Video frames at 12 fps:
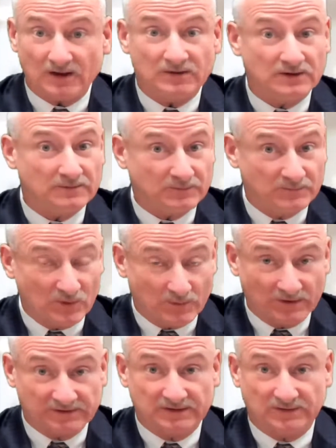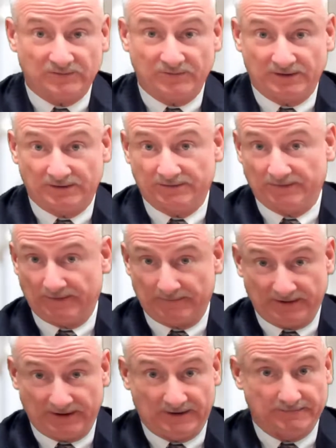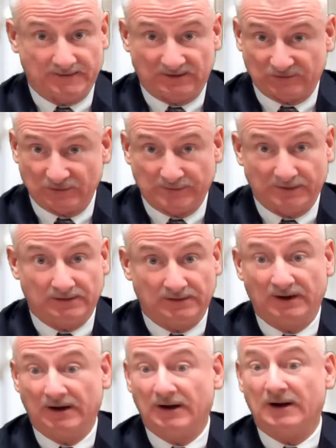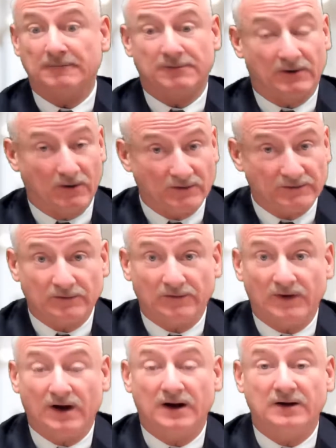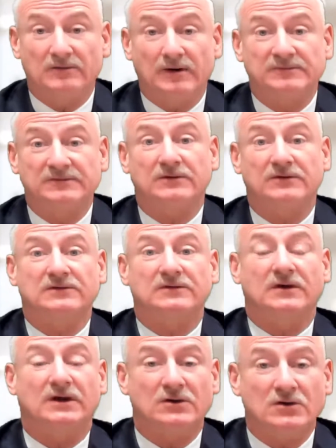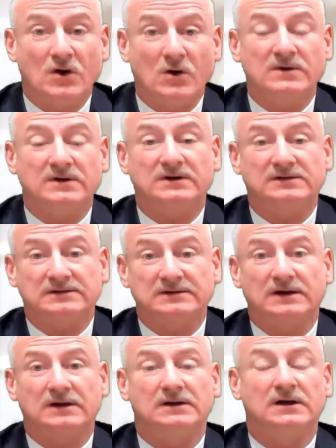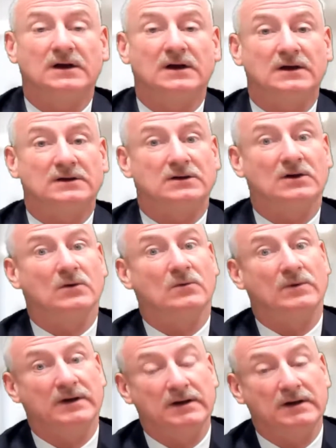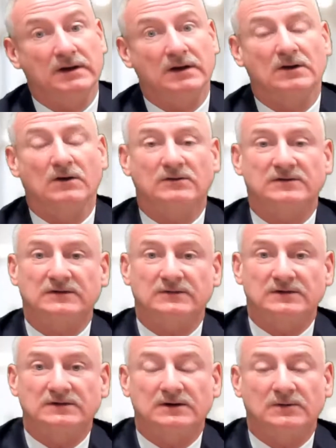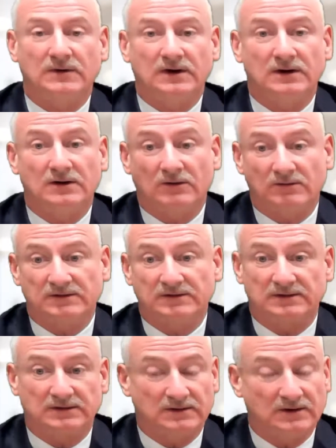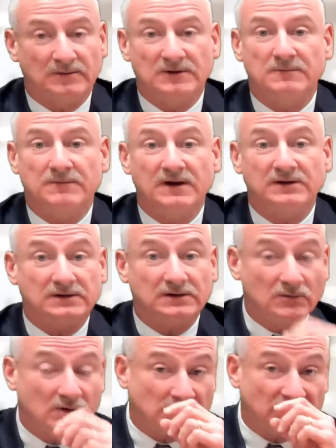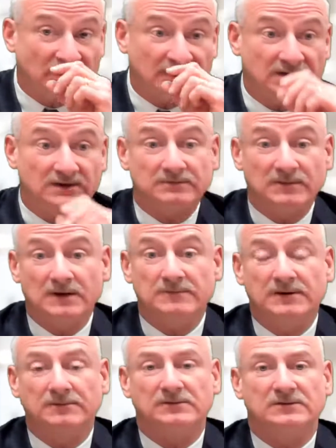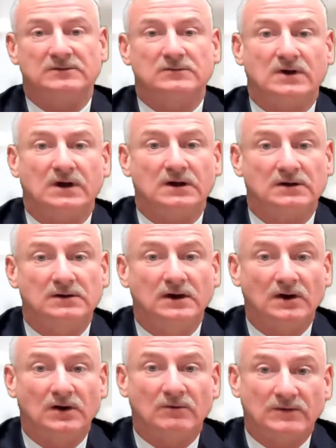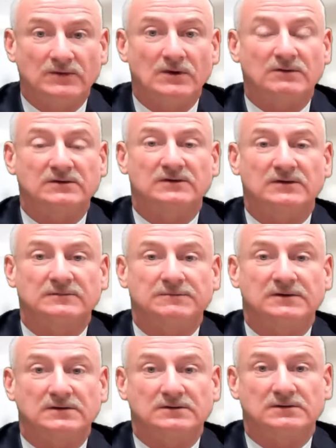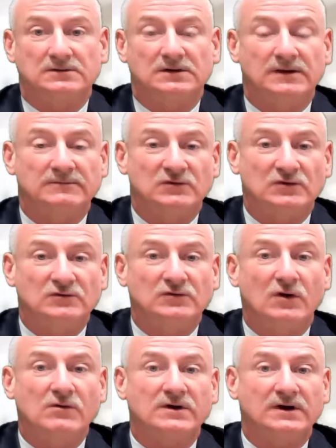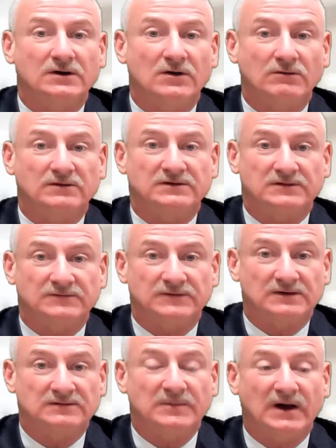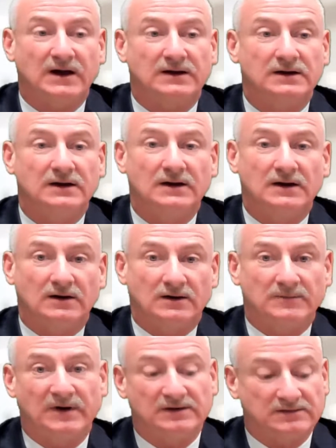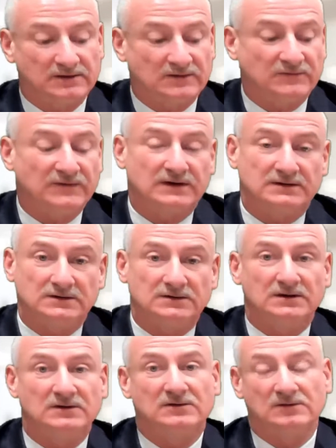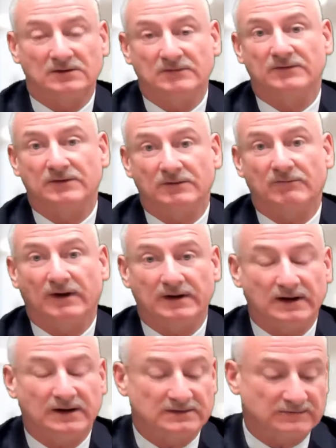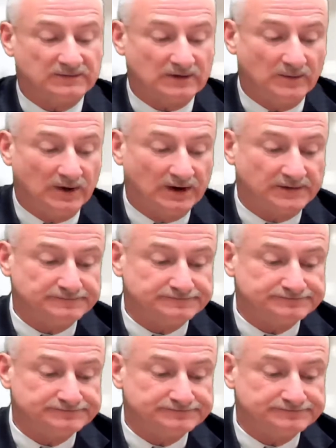the person in the field, the PM, the super, but also the higher ups, so that no one can say, we didn't get notice of this thing. We didn't get notice of this thing. I mean, you basically want to blanket as many people as you can with notice of this particular claim, so you don't get a notice defense back based on the fact that you didn't deliver it in the right hands of somebody.